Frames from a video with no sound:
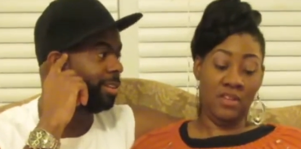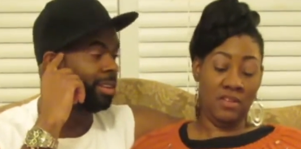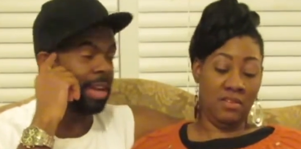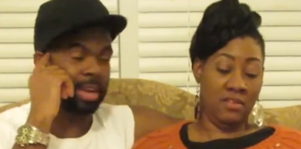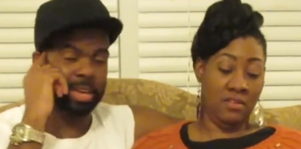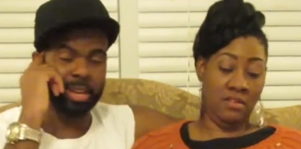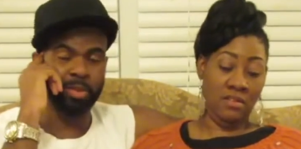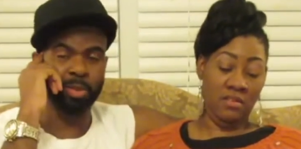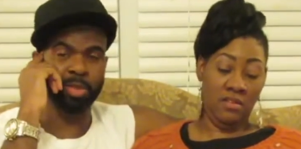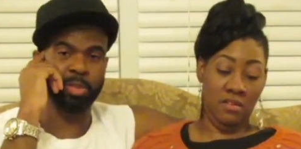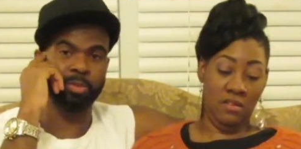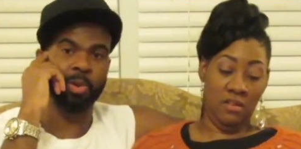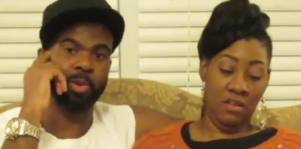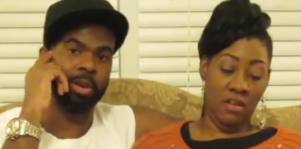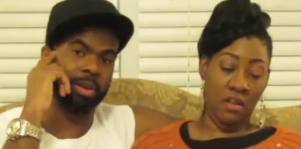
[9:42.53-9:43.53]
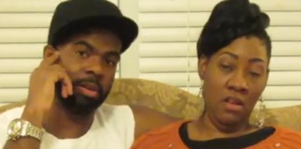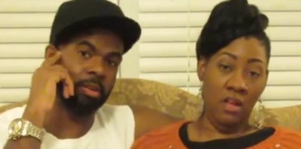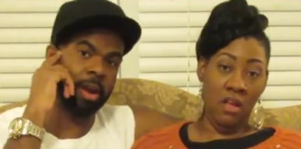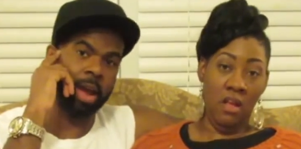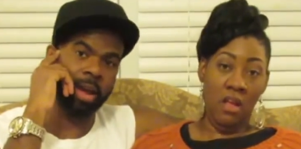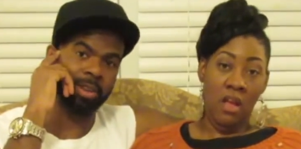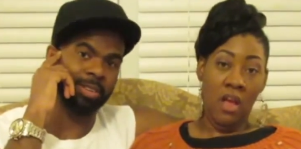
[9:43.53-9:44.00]
Speaker 1: looked like he was smoking
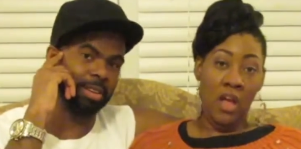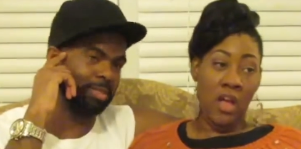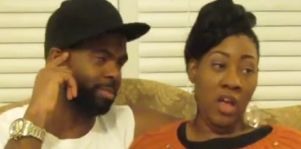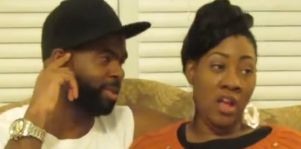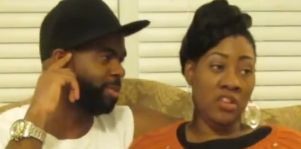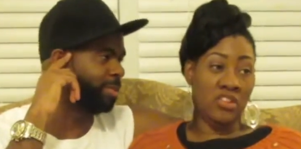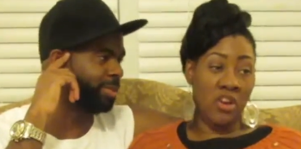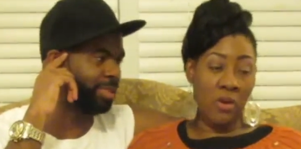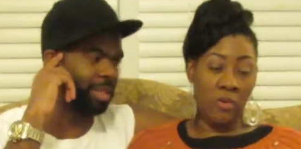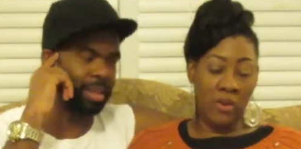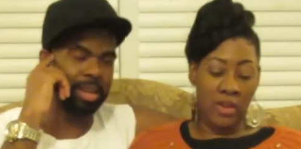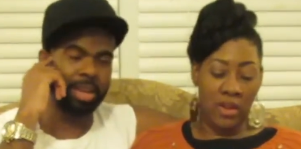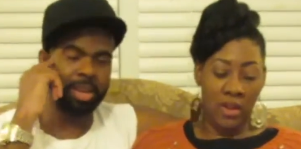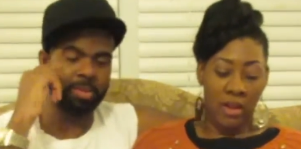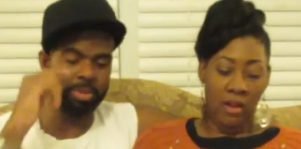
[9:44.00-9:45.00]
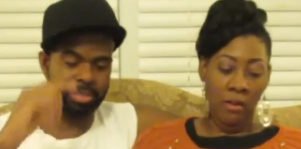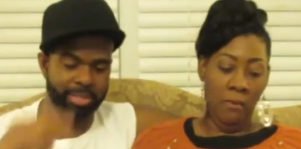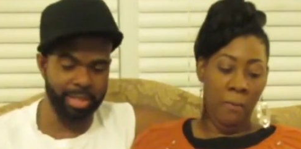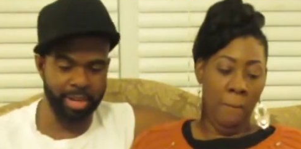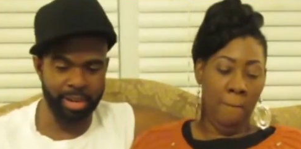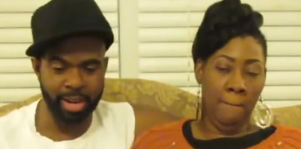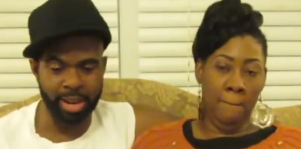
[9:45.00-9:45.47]
crack. When he, he was sure sitting did. there, he was
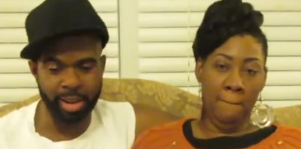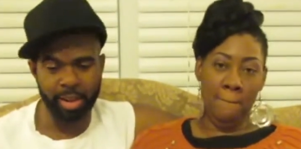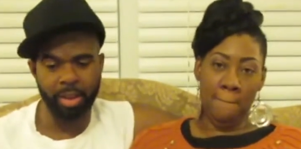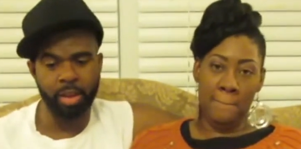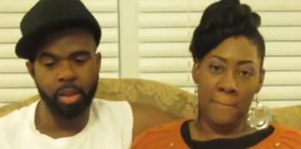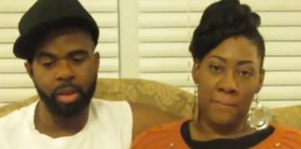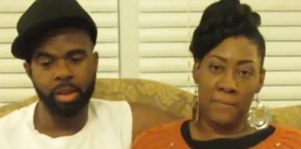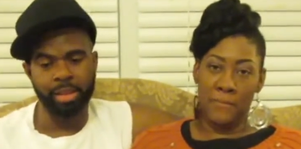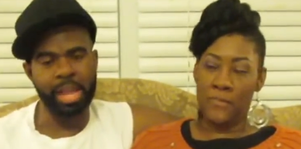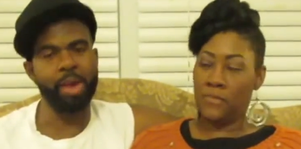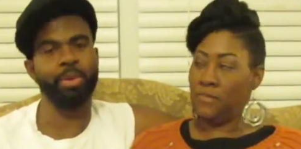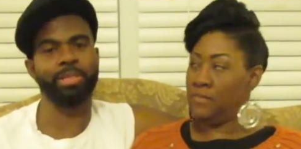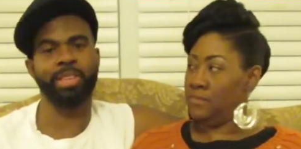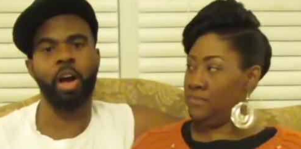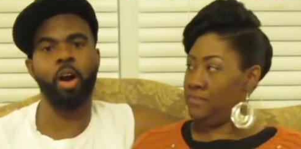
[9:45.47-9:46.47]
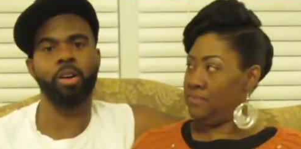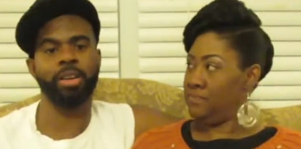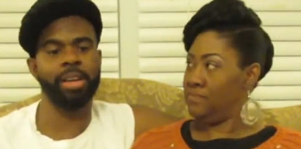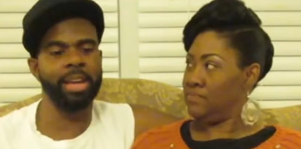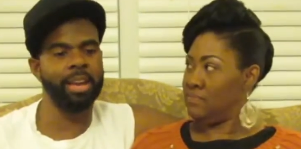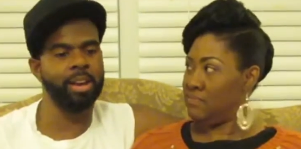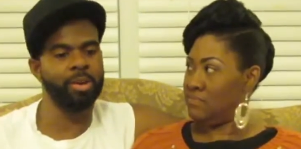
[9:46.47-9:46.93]
sitting there. They were
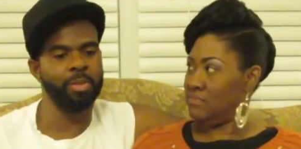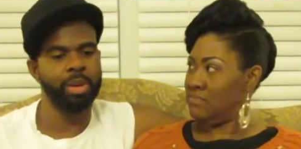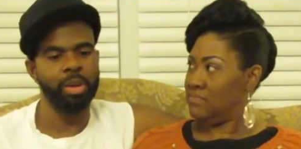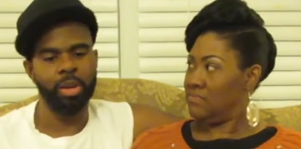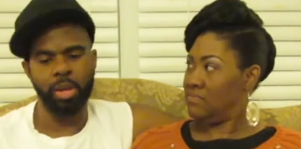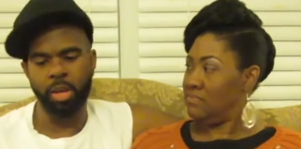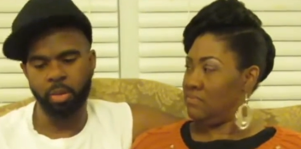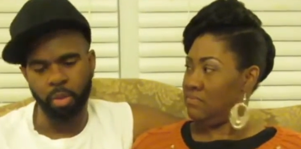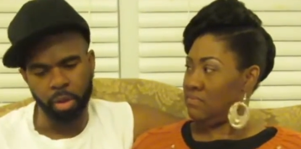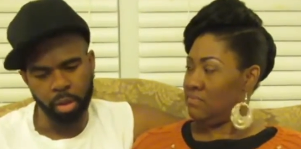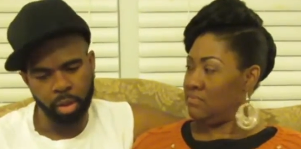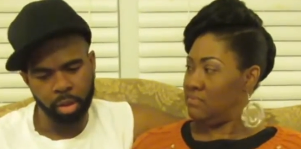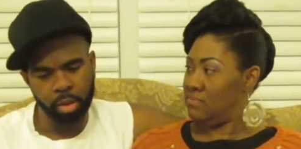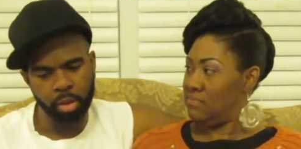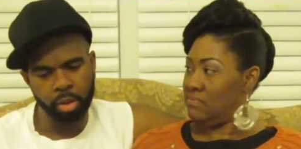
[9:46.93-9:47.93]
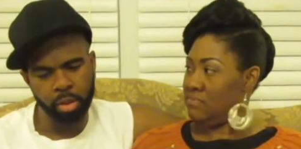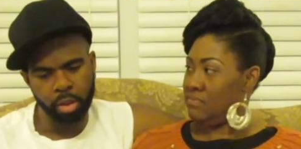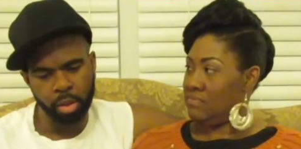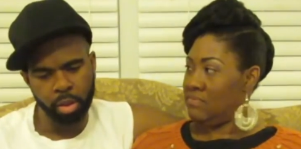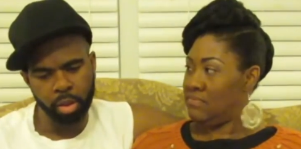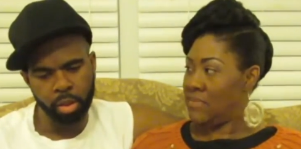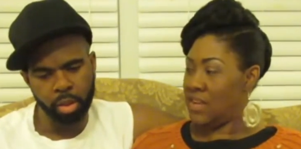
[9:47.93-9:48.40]
talking to him. He was.
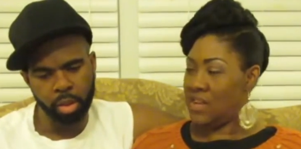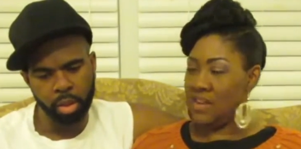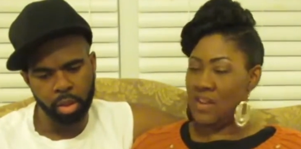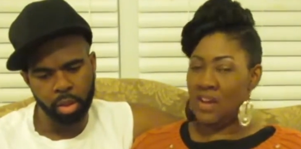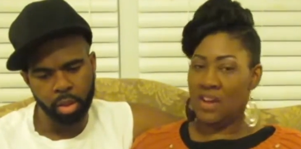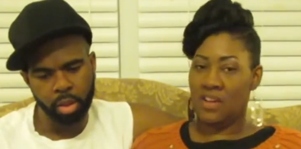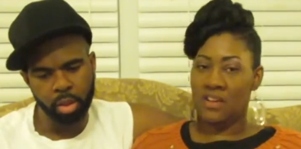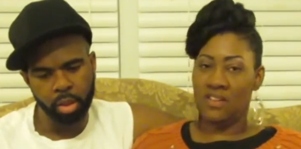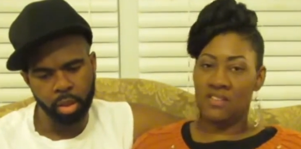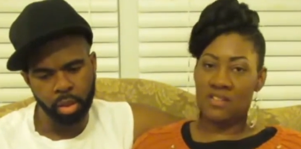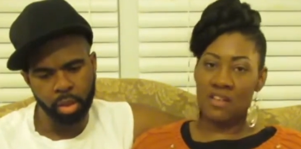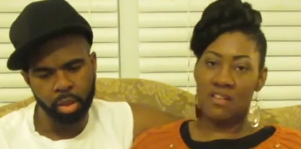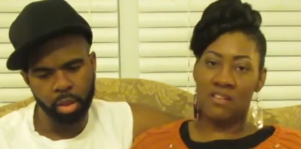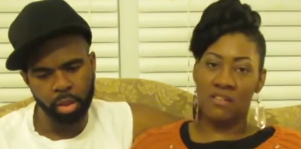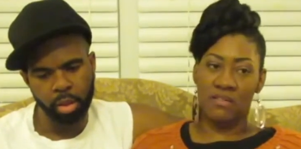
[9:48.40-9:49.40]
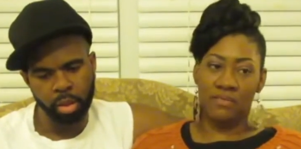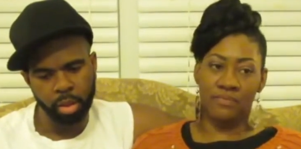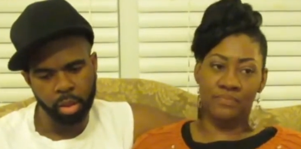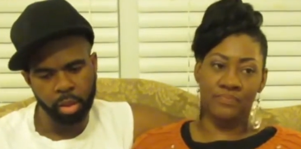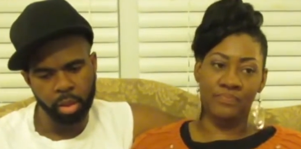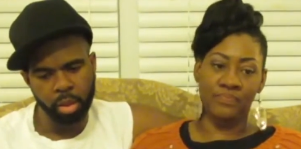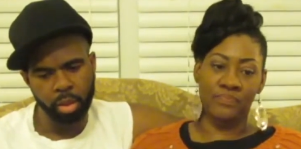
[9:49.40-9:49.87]
Speaker 2: He had his
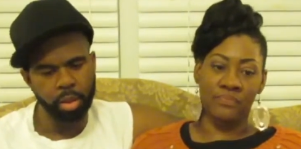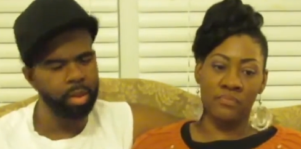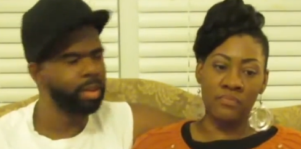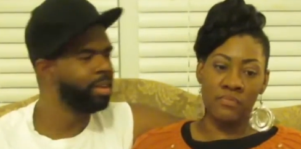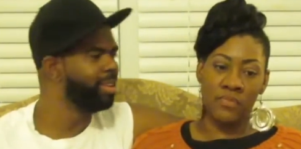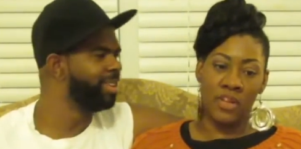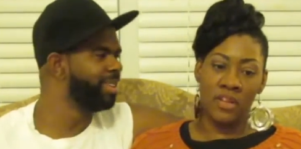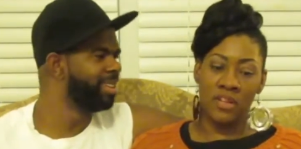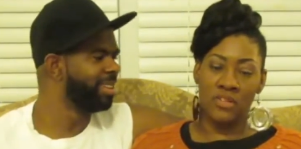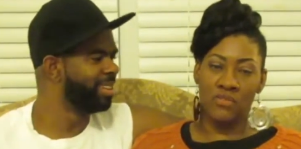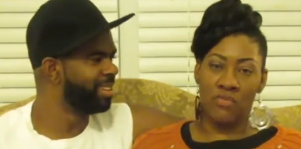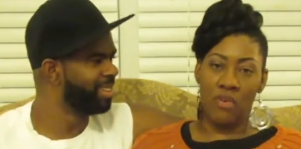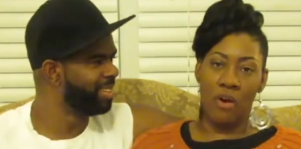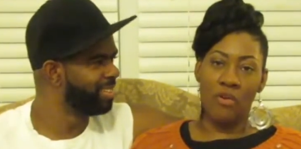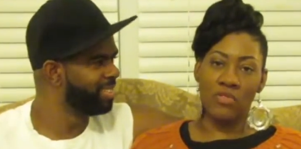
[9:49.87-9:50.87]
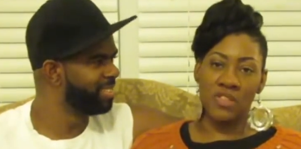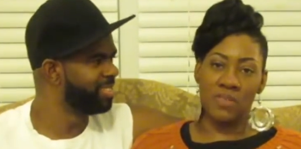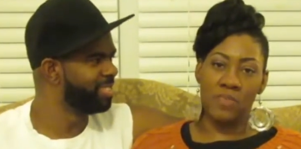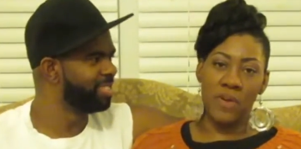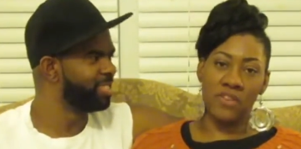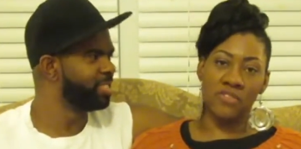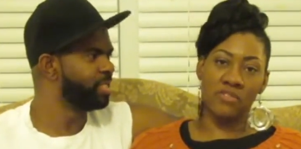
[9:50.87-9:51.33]
um his raw
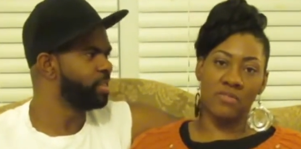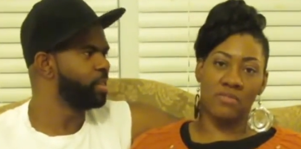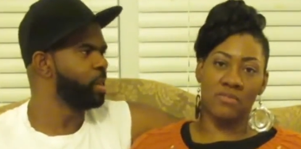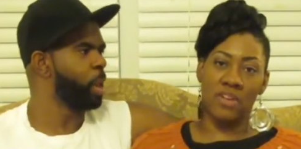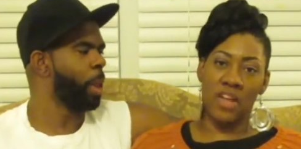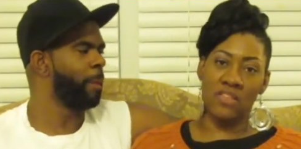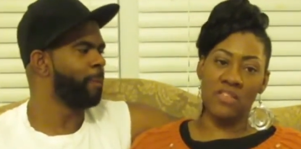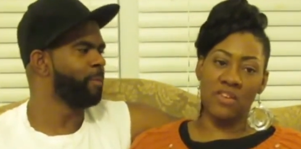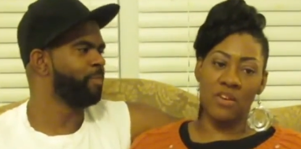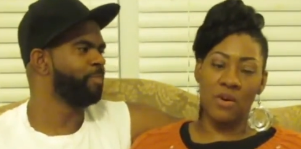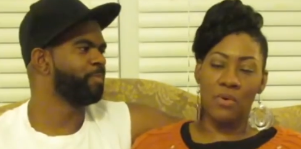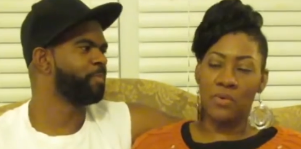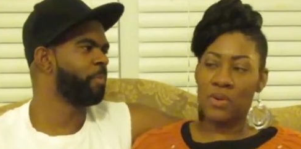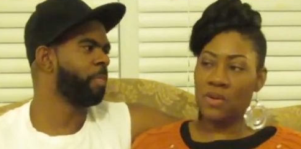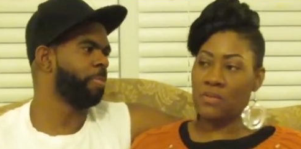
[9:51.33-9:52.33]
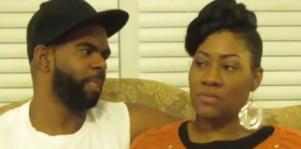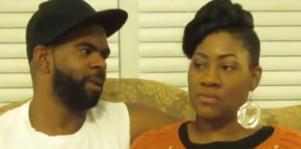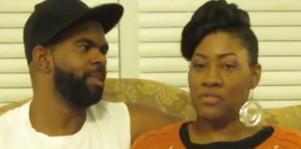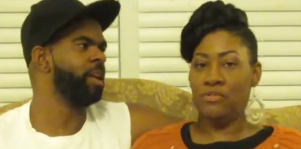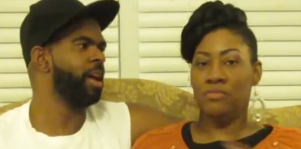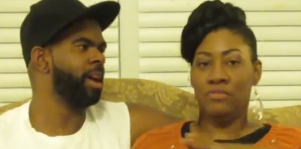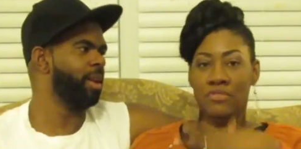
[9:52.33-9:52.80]
special leather coat
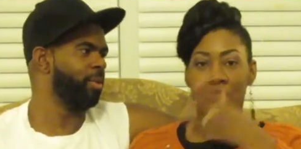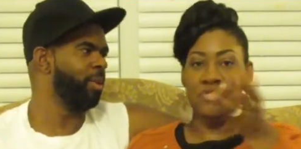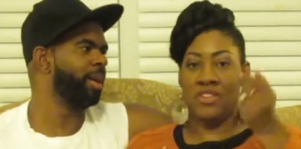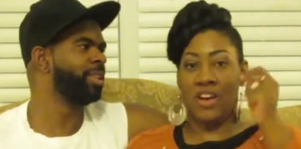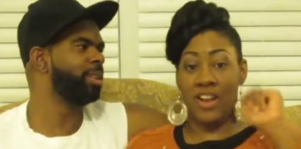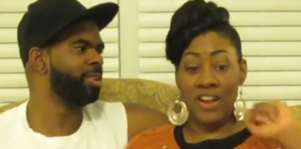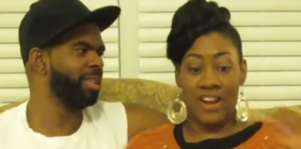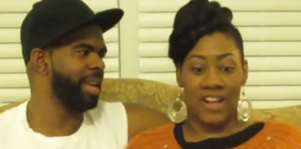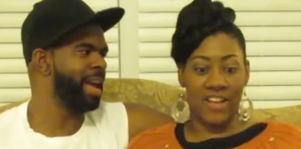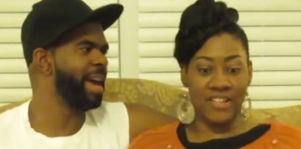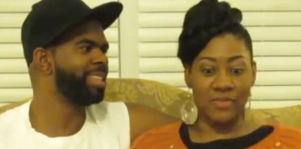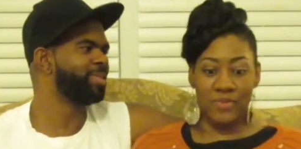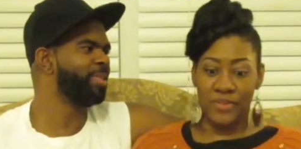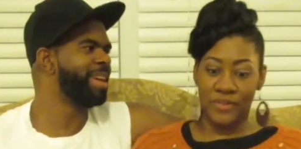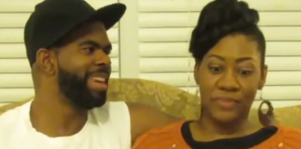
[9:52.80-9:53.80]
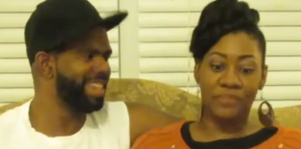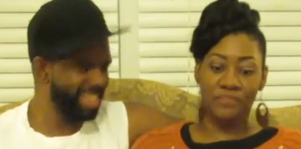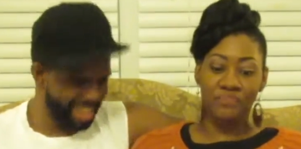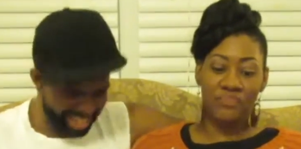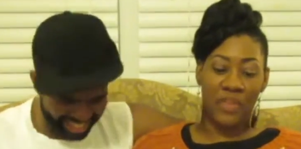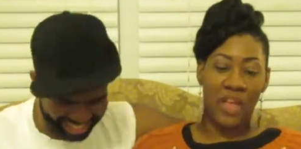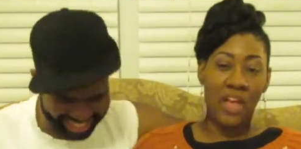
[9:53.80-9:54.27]
on. You, yeah, the you one saw that last
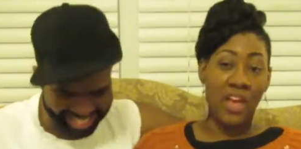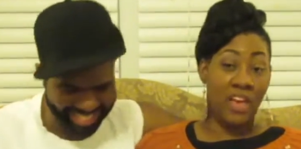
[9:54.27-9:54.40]
week. week. Yep.